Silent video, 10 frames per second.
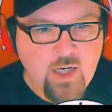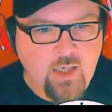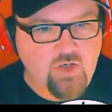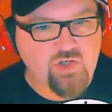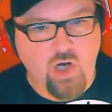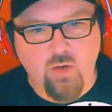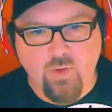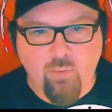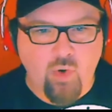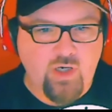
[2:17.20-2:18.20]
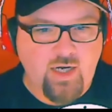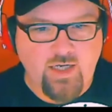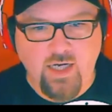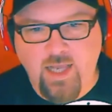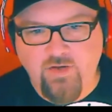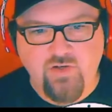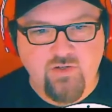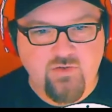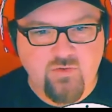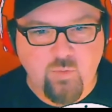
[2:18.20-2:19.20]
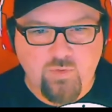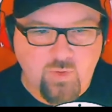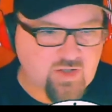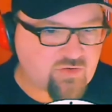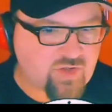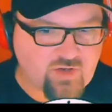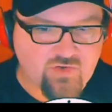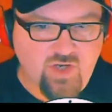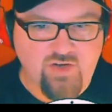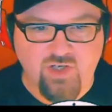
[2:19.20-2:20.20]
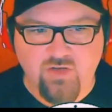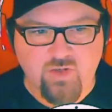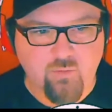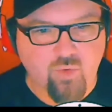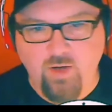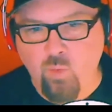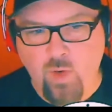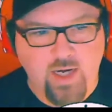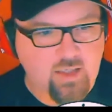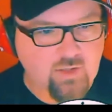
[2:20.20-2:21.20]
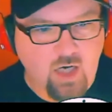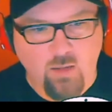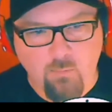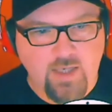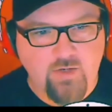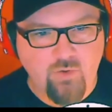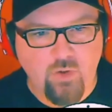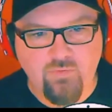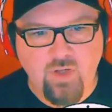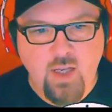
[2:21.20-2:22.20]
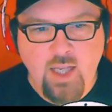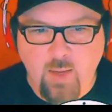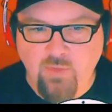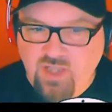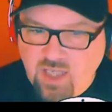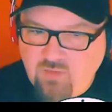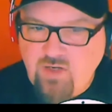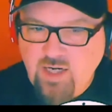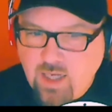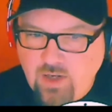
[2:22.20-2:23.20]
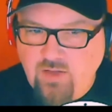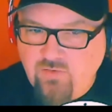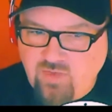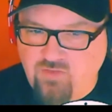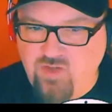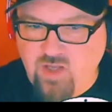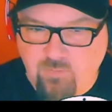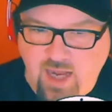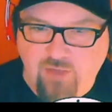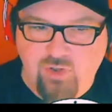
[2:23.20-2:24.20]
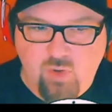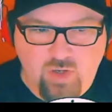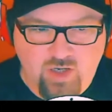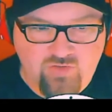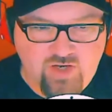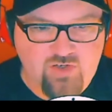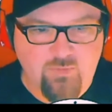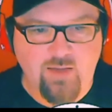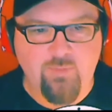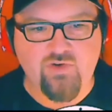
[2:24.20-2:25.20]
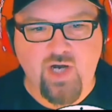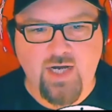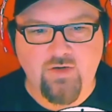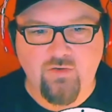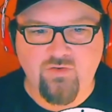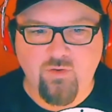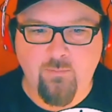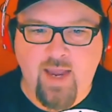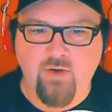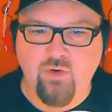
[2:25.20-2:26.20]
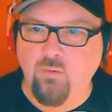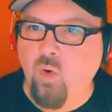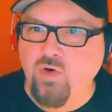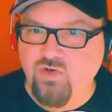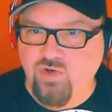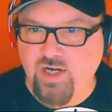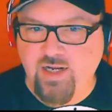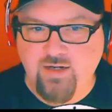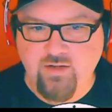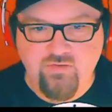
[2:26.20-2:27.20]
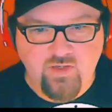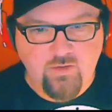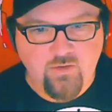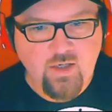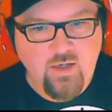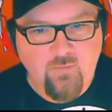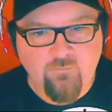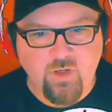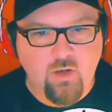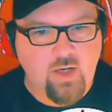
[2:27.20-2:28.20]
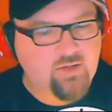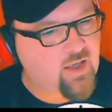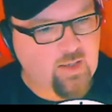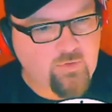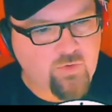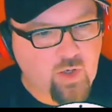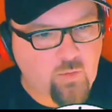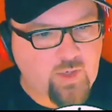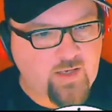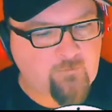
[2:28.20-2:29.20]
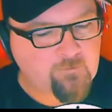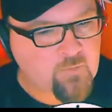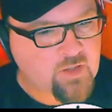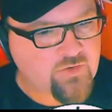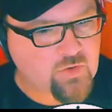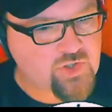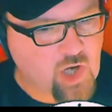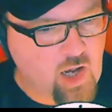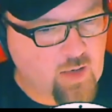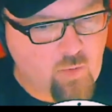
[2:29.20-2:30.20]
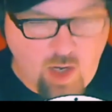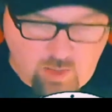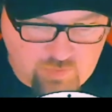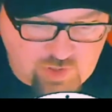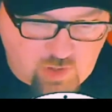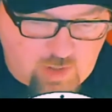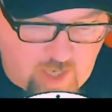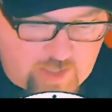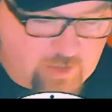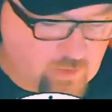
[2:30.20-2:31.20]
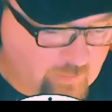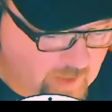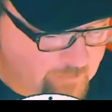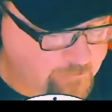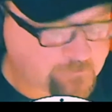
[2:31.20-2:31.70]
Now, Sean reported on connections between this legislation and some right-wing dark money groups, and was even hearing that some Catholic organizations may have been trying to do some backroom horse trading on this deal. So I'll tell you, it was quite a week. So Sean, welcome. Sean, how you doing, man?